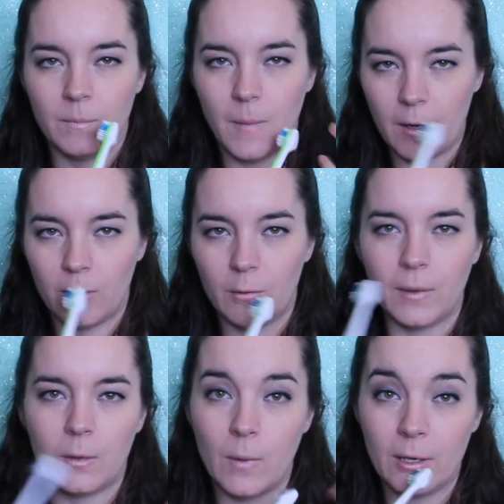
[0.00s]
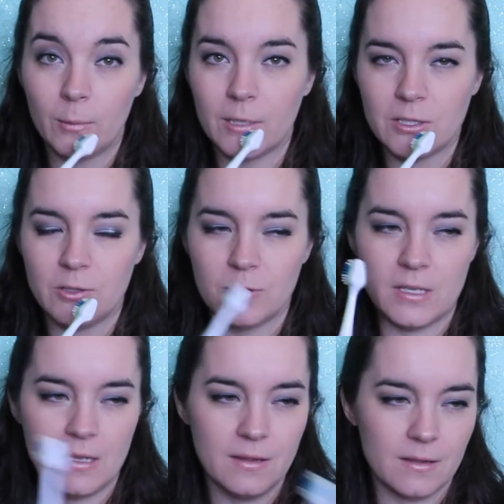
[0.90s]
better like while you're brushing your
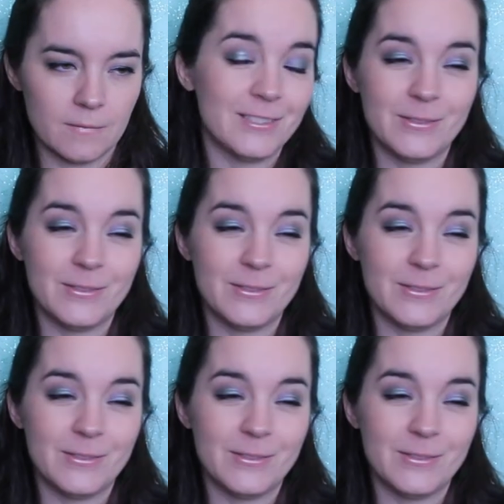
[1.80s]
teeth.